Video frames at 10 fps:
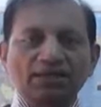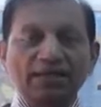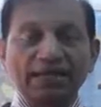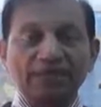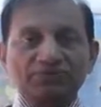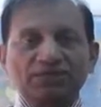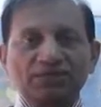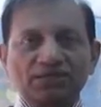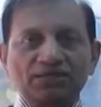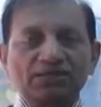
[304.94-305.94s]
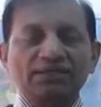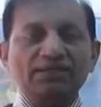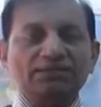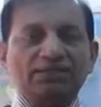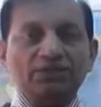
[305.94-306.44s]
creative skill,
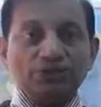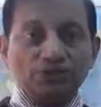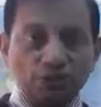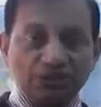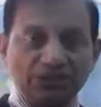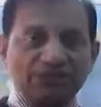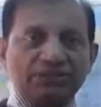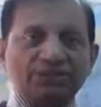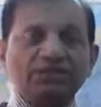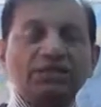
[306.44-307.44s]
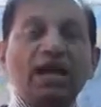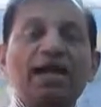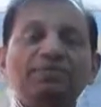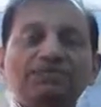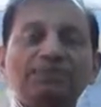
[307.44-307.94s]
thinking skills, social skills,
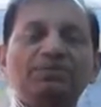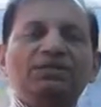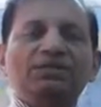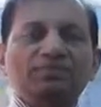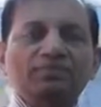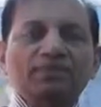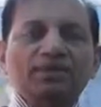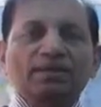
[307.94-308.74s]
accepting